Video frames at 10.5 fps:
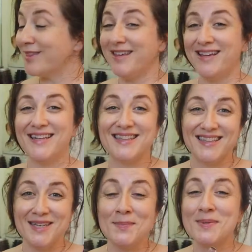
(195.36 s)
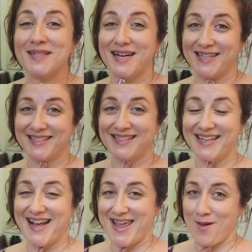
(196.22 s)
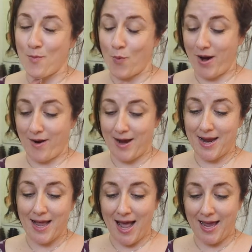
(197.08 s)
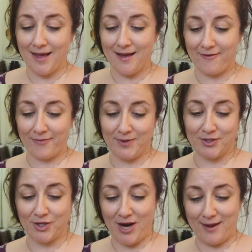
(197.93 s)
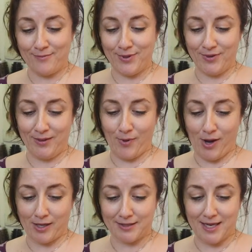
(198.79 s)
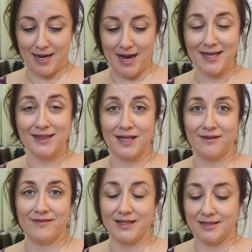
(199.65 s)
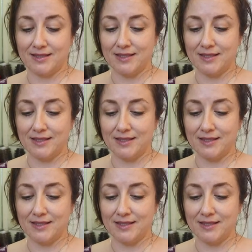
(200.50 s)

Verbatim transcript: the lip gloss that I am wearing, I got from the Tribe Beauty box, and I love this.